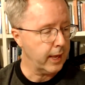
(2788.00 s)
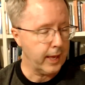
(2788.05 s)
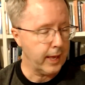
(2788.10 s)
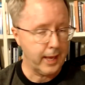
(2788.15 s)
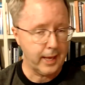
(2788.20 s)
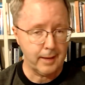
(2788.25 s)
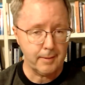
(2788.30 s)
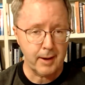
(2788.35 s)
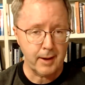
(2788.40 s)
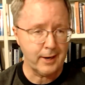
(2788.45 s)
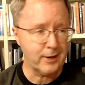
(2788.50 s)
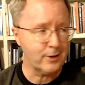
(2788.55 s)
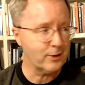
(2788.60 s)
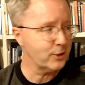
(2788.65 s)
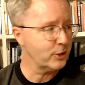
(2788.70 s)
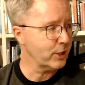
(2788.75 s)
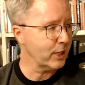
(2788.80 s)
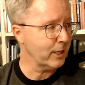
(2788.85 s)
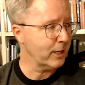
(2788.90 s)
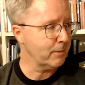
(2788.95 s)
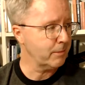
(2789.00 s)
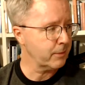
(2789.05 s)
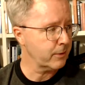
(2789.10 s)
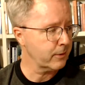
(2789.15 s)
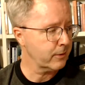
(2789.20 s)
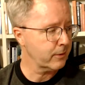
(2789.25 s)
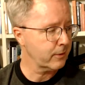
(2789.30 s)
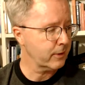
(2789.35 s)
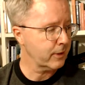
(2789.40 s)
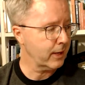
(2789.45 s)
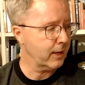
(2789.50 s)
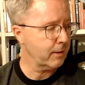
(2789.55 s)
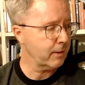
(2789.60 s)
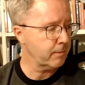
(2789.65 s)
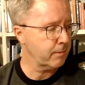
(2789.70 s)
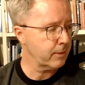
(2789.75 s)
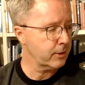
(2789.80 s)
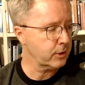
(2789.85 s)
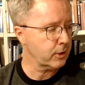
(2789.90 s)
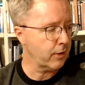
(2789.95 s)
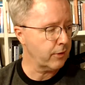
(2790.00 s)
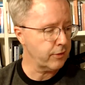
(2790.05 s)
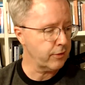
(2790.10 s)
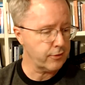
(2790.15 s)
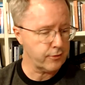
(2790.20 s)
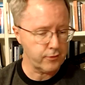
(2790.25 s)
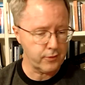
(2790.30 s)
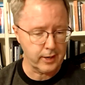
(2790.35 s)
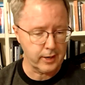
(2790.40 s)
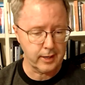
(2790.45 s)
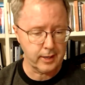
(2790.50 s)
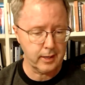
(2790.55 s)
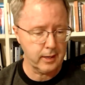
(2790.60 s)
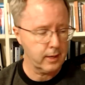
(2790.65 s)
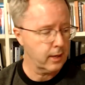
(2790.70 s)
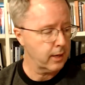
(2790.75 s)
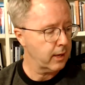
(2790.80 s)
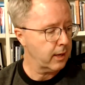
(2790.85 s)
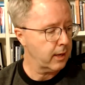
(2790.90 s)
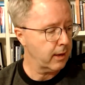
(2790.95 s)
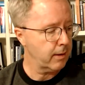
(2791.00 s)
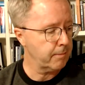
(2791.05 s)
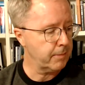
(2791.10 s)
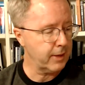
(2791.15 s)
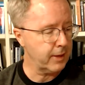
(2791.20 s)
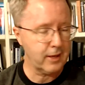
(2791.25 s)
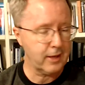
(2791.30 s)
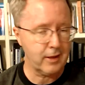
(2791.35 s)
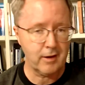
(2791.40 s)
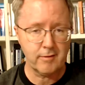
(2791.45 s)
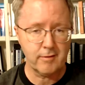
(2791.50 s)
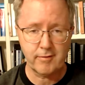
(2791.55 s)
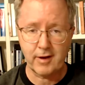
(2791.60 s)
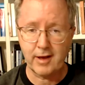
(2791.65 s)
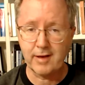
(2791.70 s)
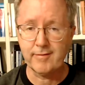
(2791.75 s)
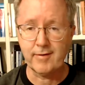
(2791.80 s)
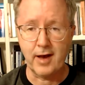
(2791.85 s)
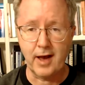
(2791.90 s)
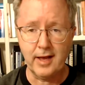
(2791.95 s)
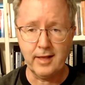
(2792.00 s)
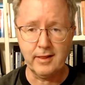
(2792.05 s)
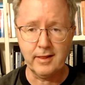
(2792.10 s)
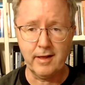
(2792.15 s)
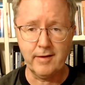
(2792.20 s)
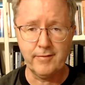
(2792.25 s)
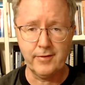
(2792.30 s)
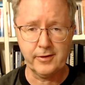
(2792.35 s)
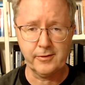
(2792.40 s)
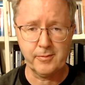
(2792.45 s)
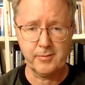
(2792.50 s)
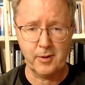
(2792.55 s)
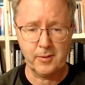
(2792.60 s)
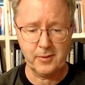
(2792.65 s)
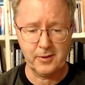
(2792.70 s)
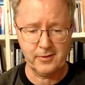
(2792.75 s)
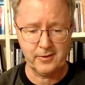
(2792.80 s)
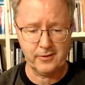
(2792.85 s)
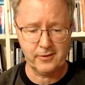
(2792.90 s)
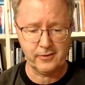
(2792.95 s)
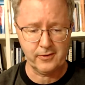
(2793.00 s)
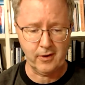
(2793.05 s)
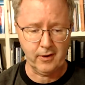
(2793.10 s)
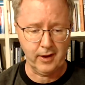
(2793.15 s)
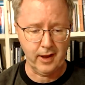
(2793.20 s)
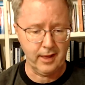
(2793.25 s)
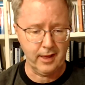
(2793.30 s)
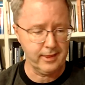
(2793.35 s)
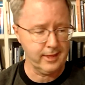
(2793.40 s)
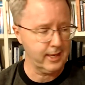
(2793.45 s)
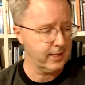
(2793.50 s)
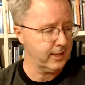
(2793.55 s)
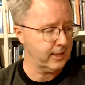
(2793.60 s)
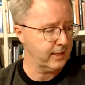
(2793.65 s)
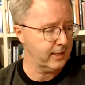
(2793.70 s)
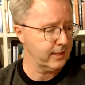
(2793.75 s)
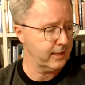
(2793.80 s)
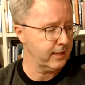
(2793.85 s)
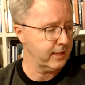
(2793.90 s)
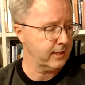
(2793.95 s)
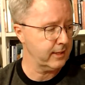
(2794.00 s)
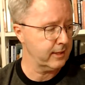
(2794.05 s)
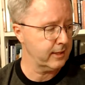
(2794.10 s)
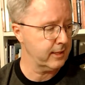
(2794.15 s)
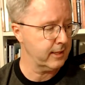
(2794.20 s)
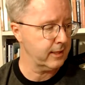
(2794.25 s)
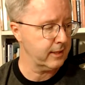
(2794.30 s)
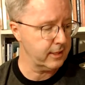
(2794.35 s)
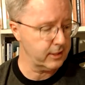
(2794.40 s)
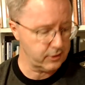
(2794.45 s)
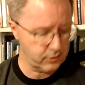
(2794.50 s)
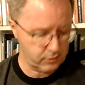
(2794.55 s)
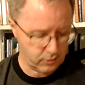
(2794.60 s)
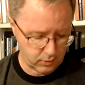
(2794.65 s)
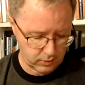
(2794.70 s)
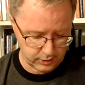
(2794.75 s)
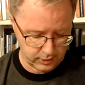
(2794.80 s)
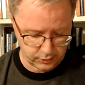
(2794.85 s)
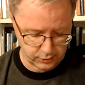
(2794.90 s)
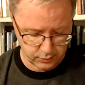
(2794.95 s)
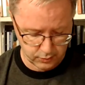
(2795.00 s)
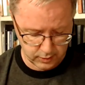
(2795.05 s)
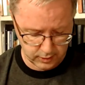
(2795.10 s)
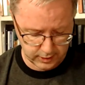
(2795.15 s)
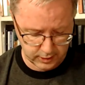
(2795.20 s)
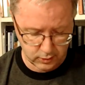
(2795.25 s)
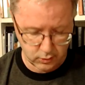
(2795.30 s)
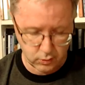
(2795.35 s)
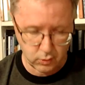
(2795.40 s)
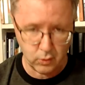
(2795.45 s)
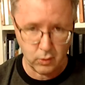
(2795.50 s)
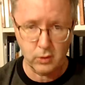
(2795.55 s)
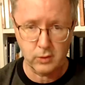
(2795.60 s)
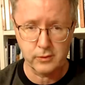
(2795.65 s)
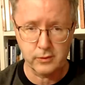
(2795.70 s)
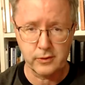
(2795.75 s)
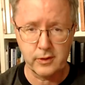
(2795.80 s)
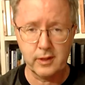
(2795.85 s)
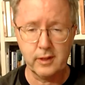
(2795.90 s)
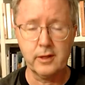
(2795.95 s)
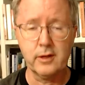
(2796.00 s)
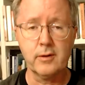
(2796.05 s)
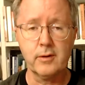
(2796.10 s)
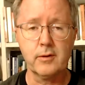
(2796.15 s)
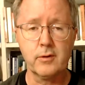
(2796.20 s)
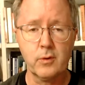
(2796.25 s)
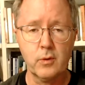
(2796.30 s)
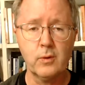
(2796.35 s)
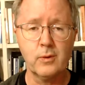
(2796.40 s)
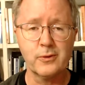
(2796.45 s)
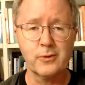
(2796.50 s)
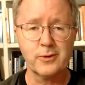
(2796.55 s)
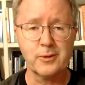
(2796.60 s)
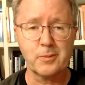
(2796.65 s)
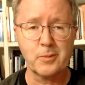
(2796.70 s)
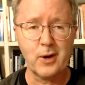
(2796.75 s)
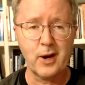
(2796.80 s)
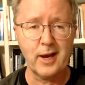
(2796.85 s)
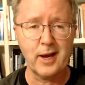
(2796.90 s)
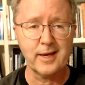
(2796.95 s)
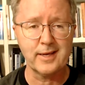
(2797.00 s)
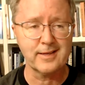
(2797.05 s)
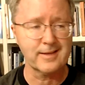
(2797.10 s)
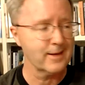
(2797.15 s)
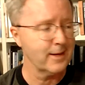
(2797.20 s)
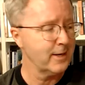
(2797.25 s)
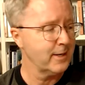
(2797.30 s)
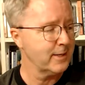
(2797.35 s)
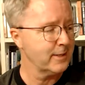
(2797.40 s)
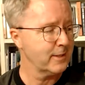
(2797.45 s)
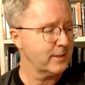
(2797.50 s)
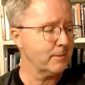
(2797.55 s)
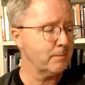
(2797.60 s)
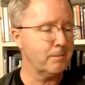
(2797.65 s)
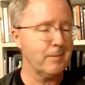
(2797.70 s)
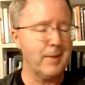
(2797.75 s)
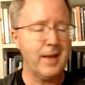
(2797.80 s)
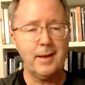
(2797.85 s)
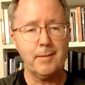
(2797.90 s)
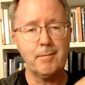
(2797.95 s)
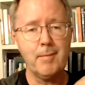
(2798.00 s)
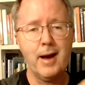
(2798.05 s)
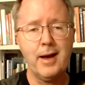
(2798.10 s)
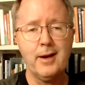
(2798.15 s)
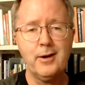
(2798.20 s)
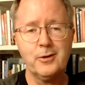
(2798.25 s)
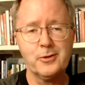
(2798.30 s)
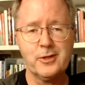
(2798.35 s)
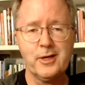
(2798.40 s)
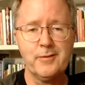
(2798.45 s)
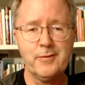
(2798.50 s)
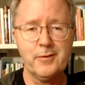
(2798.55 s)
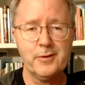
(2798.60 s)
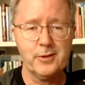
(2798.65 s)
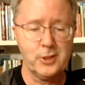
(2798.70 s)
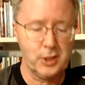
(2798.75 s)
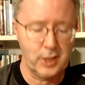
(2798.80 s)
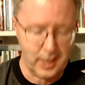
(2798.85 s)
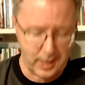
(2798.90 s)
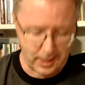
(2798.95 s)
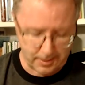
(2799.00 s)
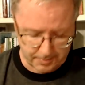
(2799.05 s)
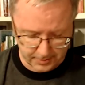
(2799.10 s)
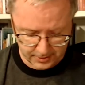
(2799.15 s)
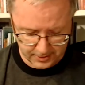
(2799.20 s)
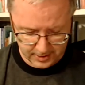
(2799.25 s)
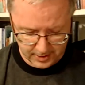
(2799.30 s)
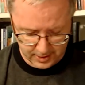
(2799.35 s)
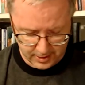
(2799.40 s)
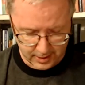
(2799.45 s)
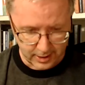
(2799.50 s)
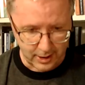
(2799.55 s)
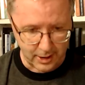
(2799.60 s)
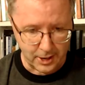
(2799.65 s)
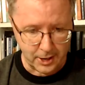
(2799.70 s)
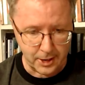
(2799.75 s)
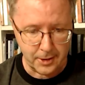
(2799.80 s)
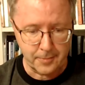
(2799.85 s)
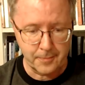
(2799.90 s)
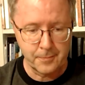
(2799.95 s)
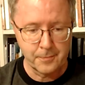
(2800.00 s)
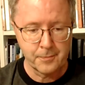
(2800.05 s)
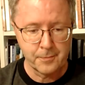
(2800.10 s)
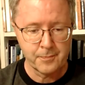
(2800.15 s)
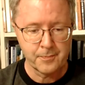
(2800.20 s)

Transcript: A minor shape, okay, but on 3, and pinky on 5. I love this moment in the song. I think this chord is really cool, a little cool surprise. It's a minor 7th shape. And